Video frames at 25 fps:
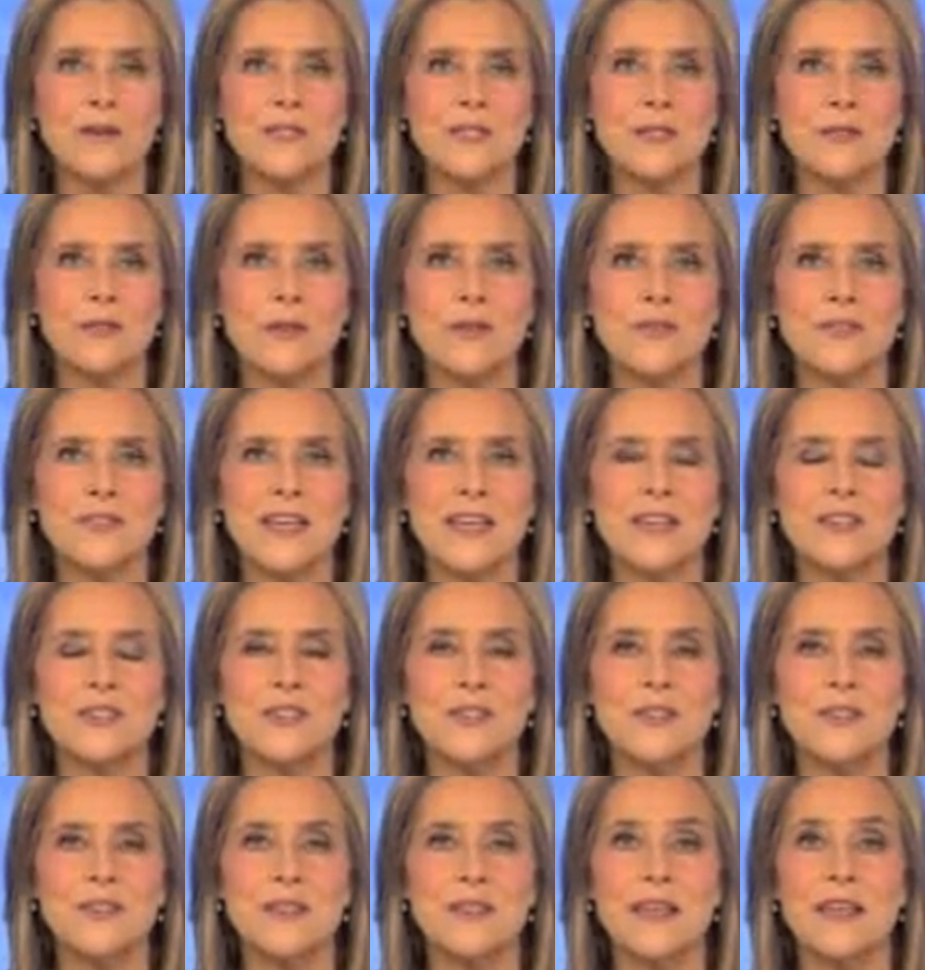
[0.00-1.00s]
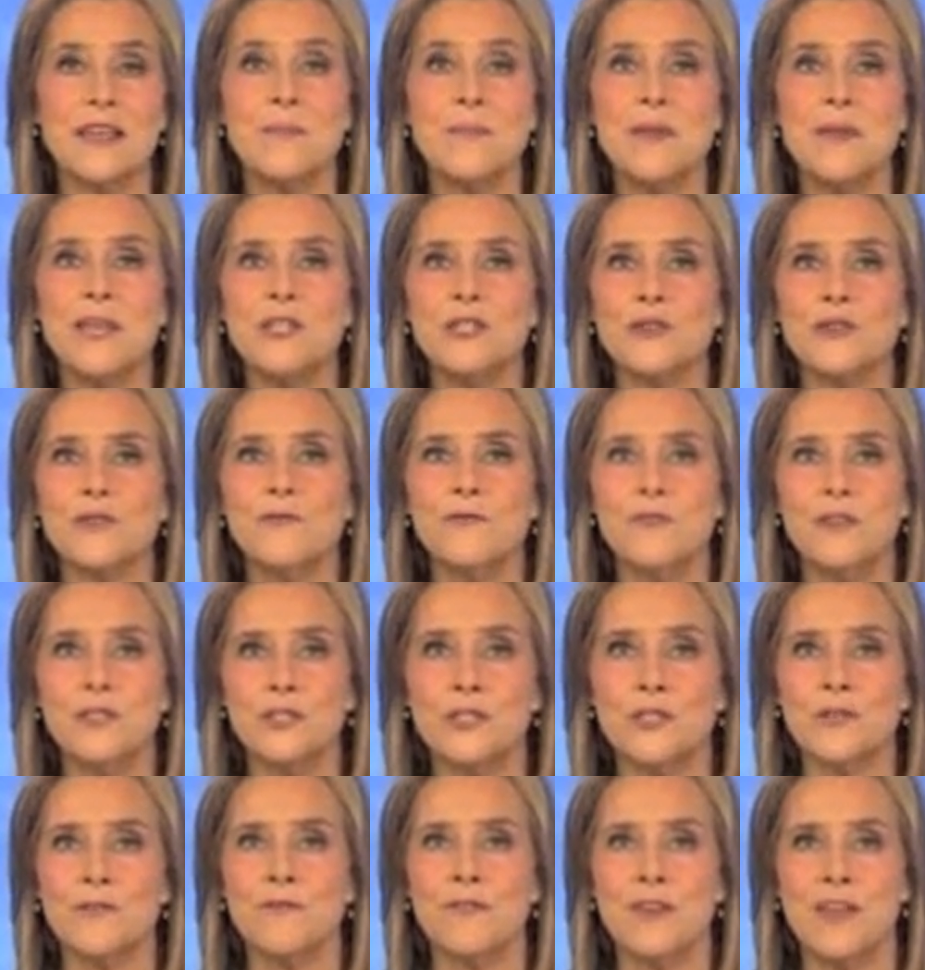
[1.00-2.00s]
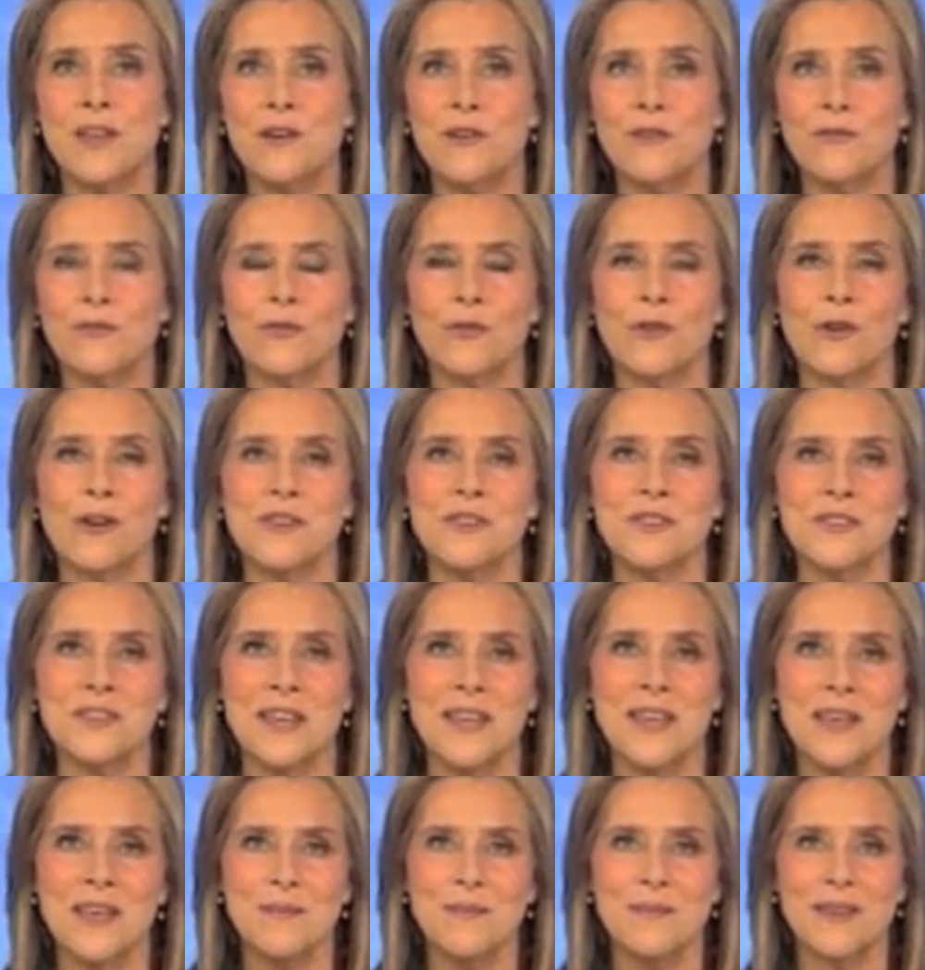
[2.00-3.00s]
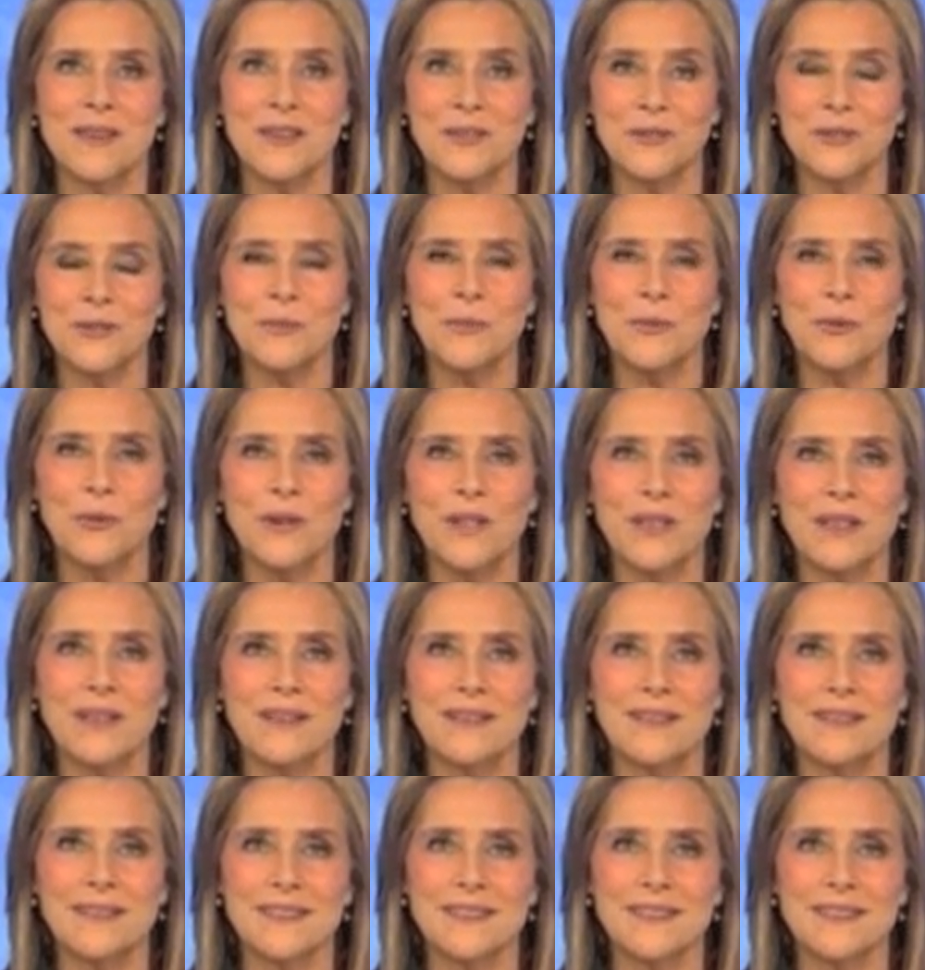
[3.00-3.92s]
is in Los Angeles at a major fish vendor for us. Miguel, good morning.